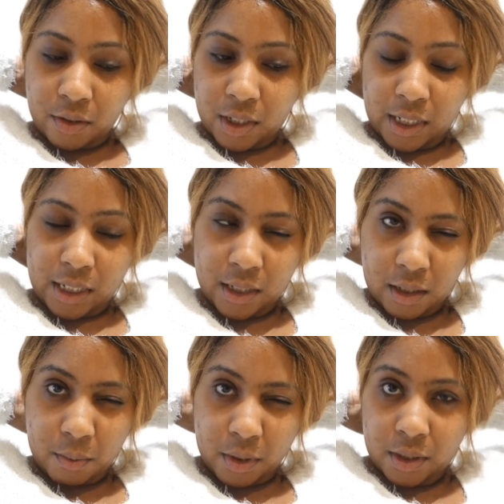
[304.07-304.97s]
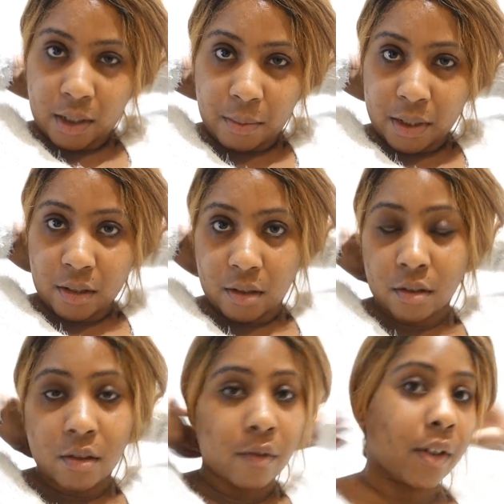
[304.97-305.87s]
skin has to get worse to get better, so I
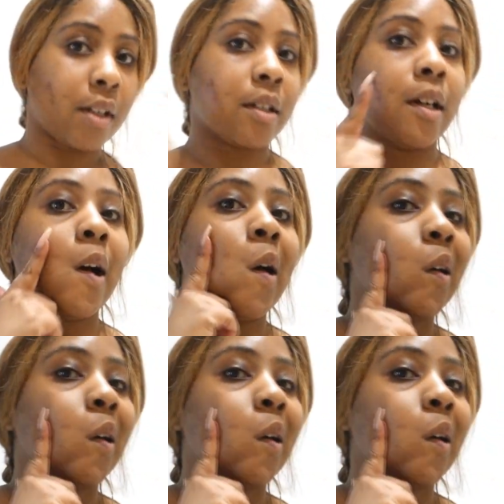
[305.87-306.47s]
don't know if that's it.